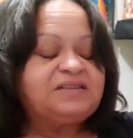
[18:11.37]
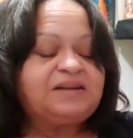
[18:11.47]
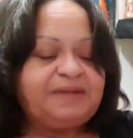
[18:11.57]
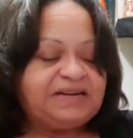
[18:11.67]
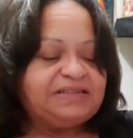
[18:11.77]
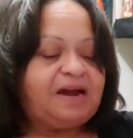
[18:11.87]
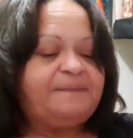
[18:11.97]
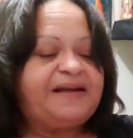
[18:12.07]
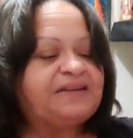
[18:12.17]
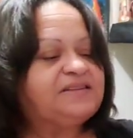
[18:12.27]
Somebody's got
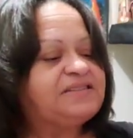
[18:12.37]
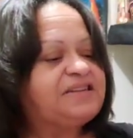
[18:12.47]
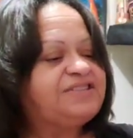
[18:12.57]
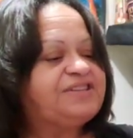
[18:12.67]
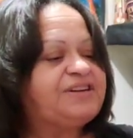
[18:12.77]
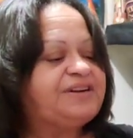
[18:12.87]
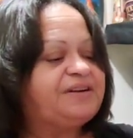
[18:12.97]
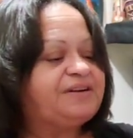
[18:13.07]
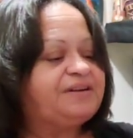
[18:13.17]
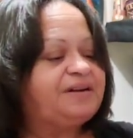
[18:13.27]
to make a decision
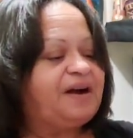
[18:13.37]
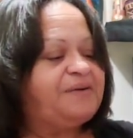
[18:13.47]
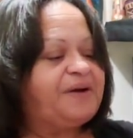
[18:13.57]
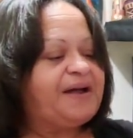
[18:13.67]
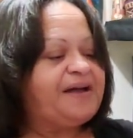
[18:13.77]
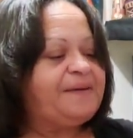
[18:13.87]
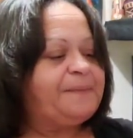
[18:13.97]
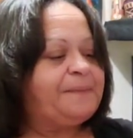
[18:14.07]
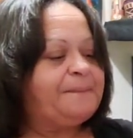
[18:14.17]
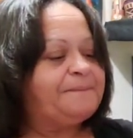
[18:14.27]
here, all right?
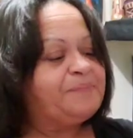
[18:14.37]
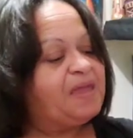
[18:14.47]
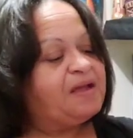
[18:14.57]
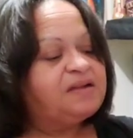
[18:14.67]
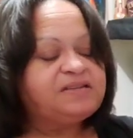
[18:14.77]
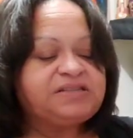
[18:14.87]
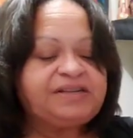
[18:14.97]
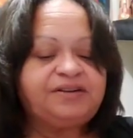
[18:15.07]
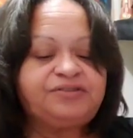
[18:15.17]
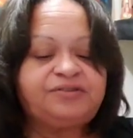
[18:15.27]

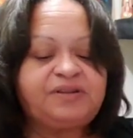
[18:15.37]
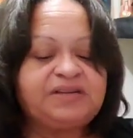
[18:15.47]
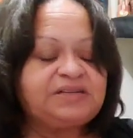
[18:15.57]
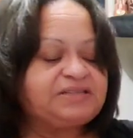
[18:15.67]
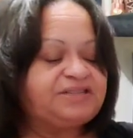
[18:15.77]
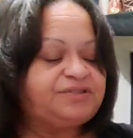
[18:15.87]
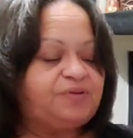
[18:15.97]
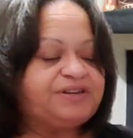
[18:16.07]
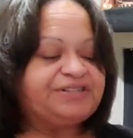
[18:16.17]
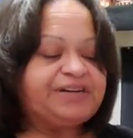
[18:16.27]
See the truth in the
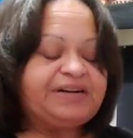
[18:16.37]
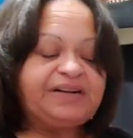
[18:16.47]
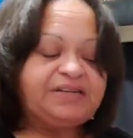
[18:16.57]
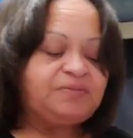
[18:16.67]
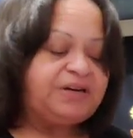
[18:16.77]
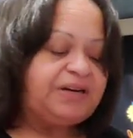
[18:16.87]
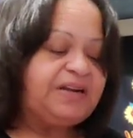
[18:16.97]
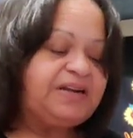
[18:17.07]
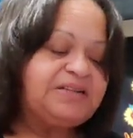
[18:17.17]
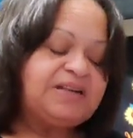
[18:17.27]
situation. It is what it
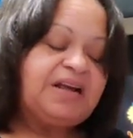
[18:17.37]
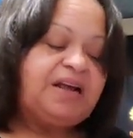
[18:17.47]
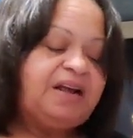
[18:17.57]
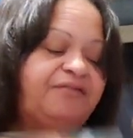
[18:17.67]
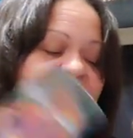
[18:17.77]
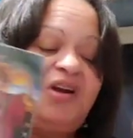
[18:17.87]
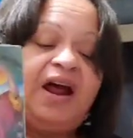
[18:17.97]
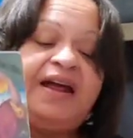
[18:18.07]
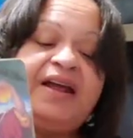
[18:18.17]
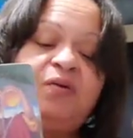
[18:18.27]
is. If you're
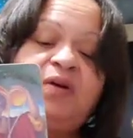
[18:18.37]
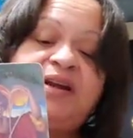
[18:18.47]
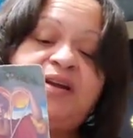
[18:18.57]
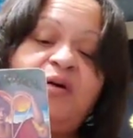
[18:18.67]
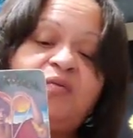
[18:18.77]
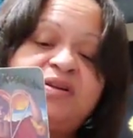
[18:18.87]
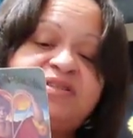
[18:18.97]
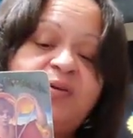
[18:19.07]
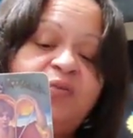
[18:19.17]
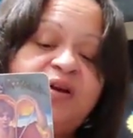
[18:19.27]
not equally yoked with
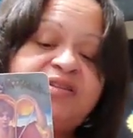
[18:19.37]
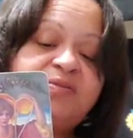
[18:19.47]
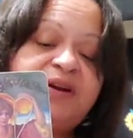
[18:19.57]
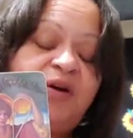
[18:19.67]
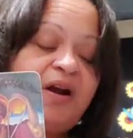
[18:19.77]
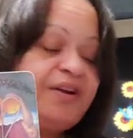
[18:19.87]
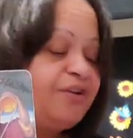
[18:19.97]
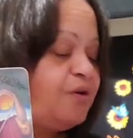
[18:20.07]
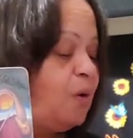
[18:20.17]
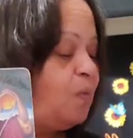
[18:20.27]
someone, sweetheart, and
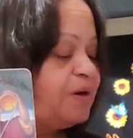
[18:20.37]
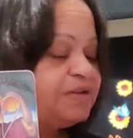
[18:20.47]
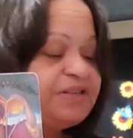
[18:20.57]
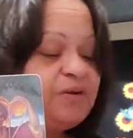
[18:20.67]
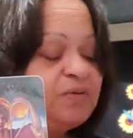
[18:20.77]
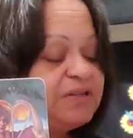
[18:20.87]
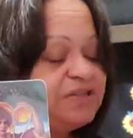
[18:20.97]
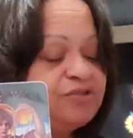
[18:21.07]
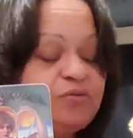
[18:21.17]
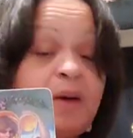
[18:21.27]
you don't want to deal with
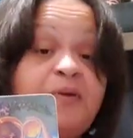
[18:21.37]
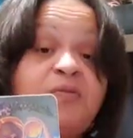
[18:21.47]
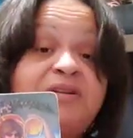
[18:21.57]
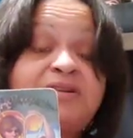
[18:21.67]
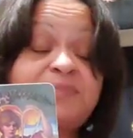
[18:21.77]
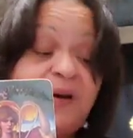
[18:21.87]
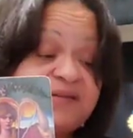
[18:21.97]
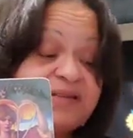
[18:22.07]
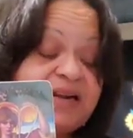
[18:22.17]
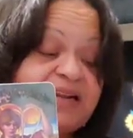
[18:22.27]
this drama with this
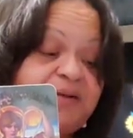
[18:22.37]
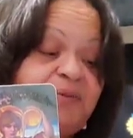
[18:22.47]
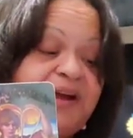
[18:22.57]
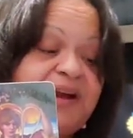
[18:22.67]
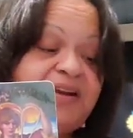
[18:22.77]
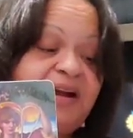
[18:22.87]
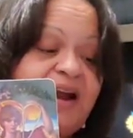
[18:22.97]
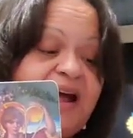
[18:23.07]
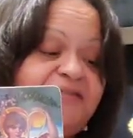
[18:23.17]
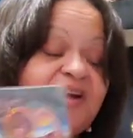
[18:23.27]
person that they're bringing in your
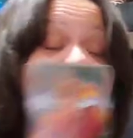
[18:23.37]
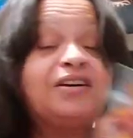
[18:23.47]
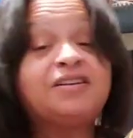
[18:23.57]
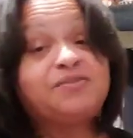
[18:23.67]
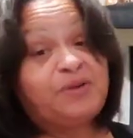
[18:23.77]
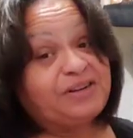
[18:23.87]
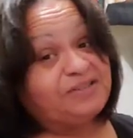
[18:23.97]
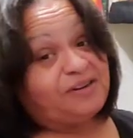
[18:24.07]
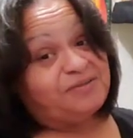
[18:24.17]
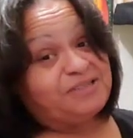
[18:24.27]
life, because we
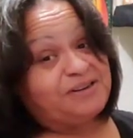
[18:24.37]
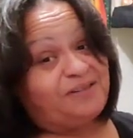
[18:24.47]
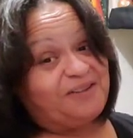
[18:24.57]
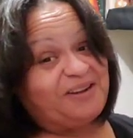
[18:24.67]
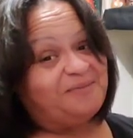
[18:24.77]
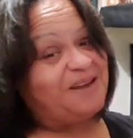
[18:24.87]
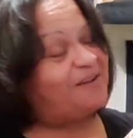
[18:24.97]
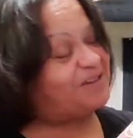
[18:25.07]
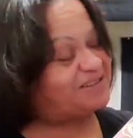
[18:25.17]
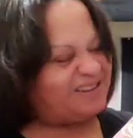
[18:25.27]
in over here. We
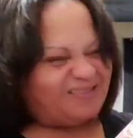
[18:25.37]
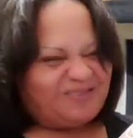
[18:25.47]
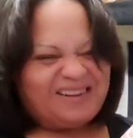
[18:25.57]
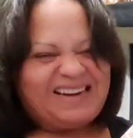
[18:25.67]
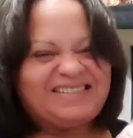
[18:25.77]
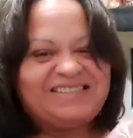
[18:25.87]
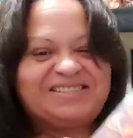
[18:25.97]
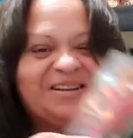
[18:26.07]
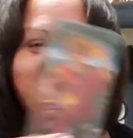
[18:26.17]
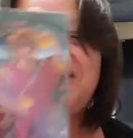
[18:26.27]
have adult
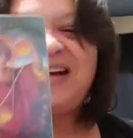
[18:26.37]
relationships,